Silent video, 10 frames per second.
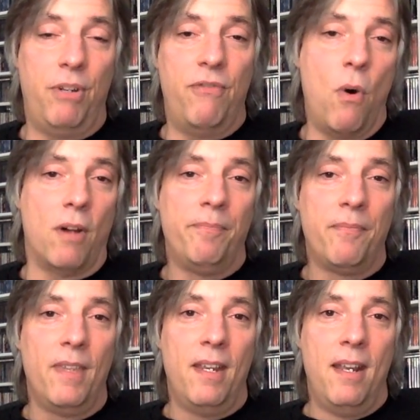before?
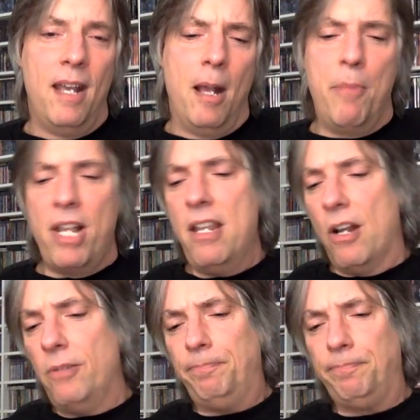But, you
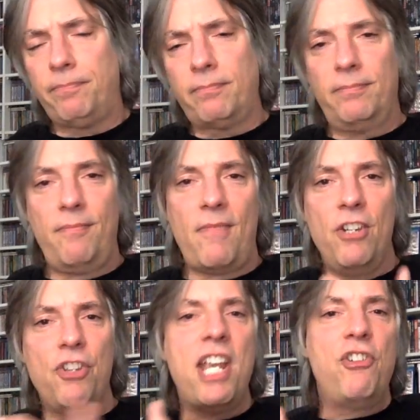know,
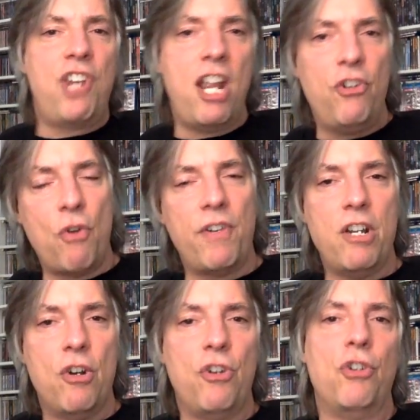your taste change over
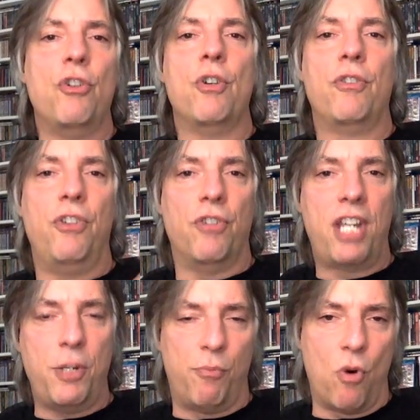years, your your your
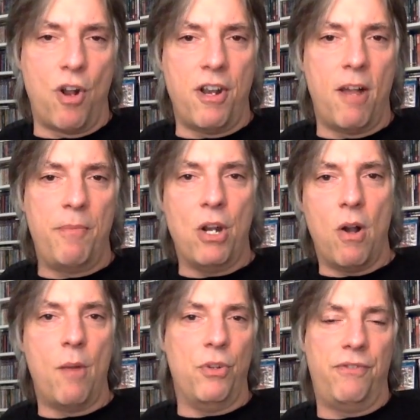taste broaden up. You
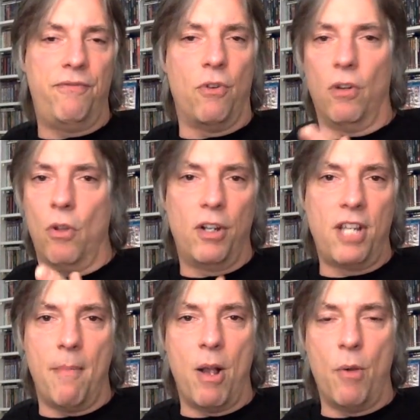know, I was for a long
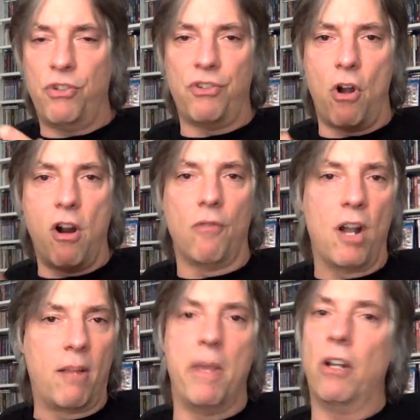time I was just a hard
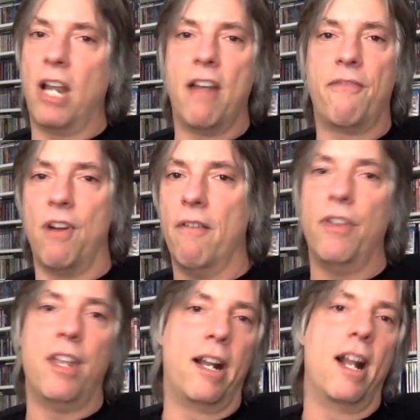rock and metal guy
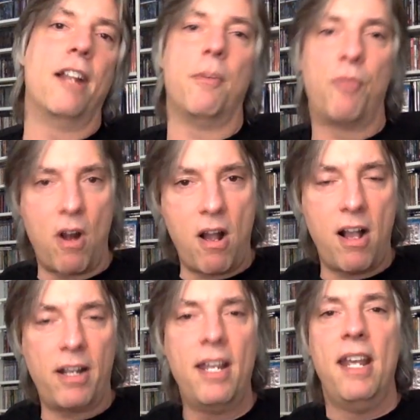forever. Then I got into
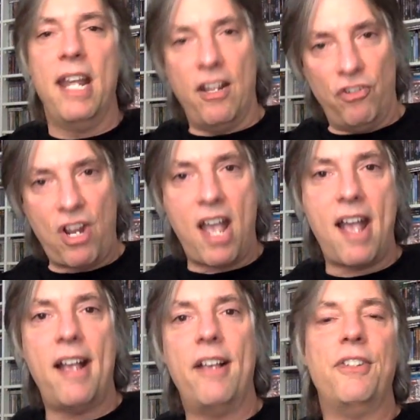Prague and
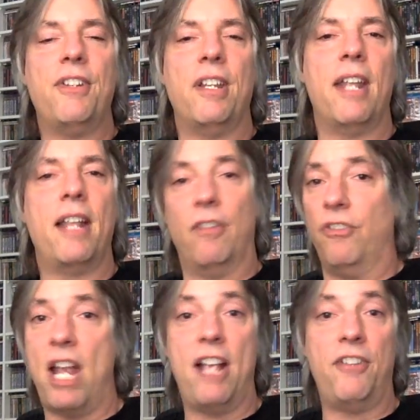jazz and that the
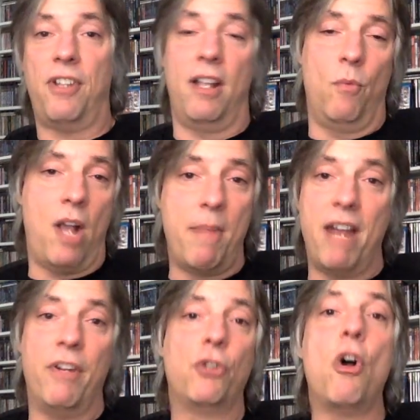jazz thing. I'm not
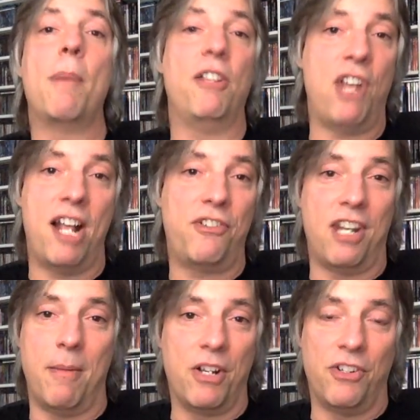even gonna talk about jazz
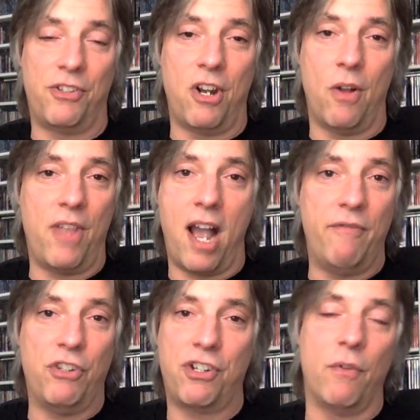today because, you know,
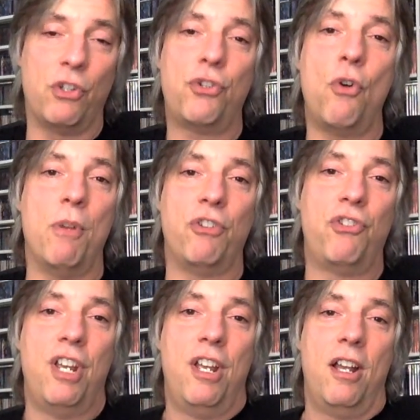I've discovered so
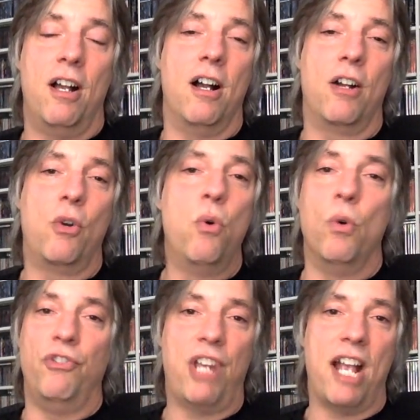much uh,
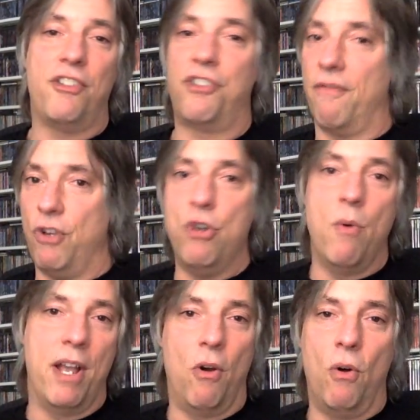cool jazz stuff,
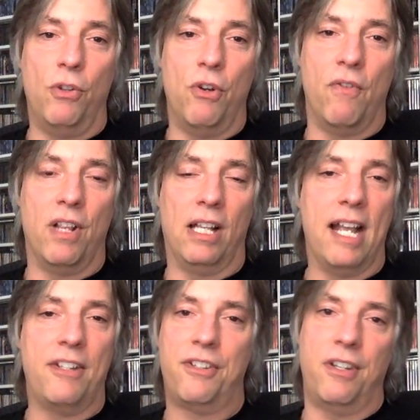new and old, over the
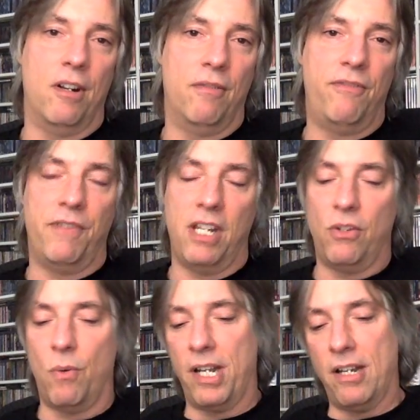last you know
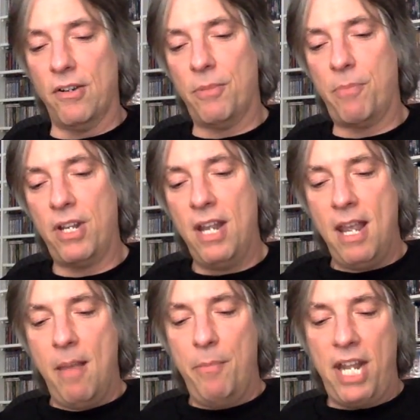15, 20 years. But
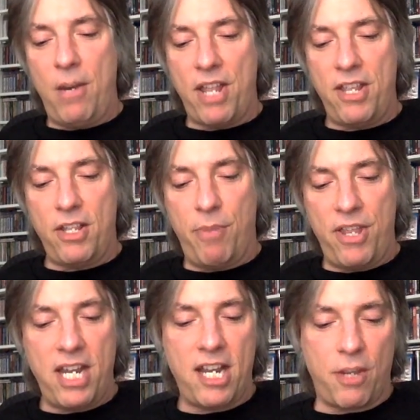but anyway, I think the,
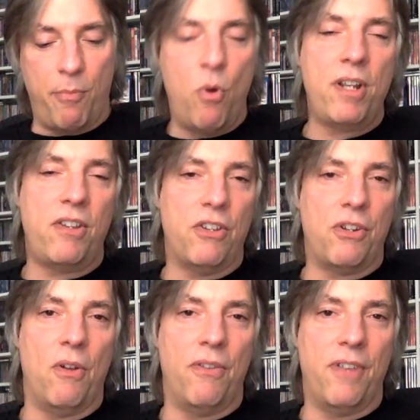I think you get the point of
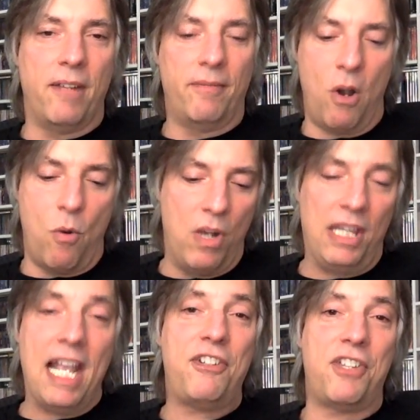this whole thing. Oh, and
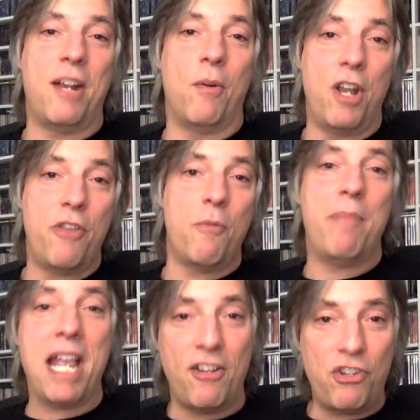one last thing, another
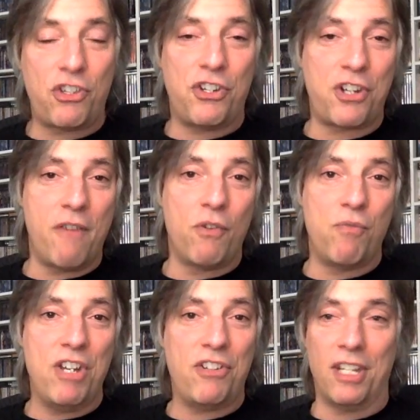band I just discovered
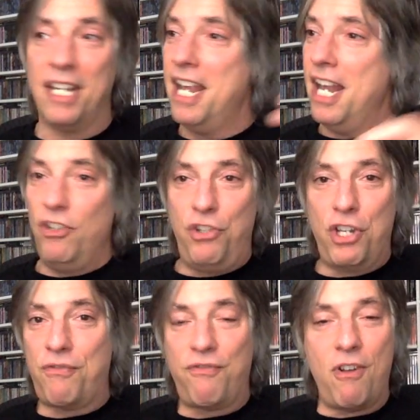recently,
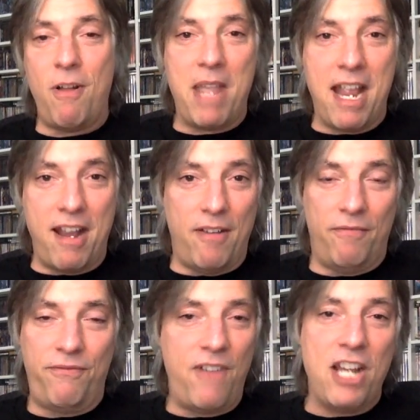just from a
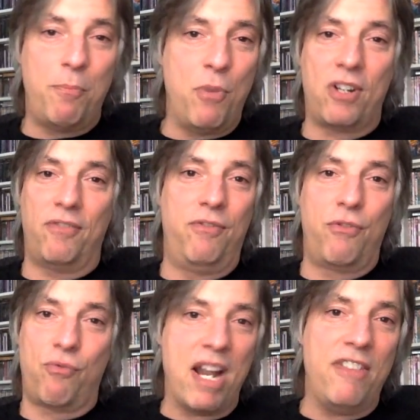Facebook
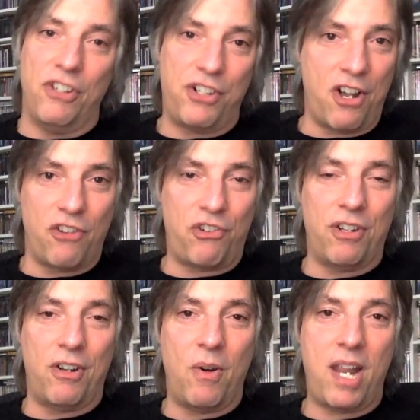thread
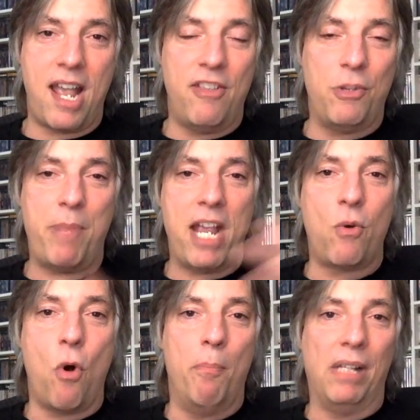discussion. Okay, this band
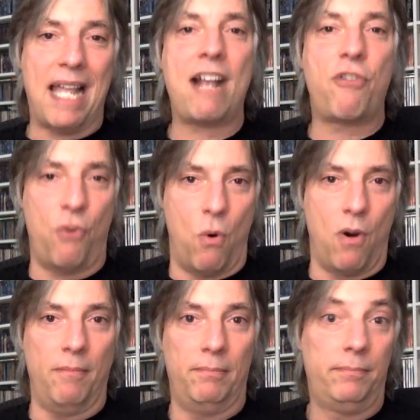called Blackthorn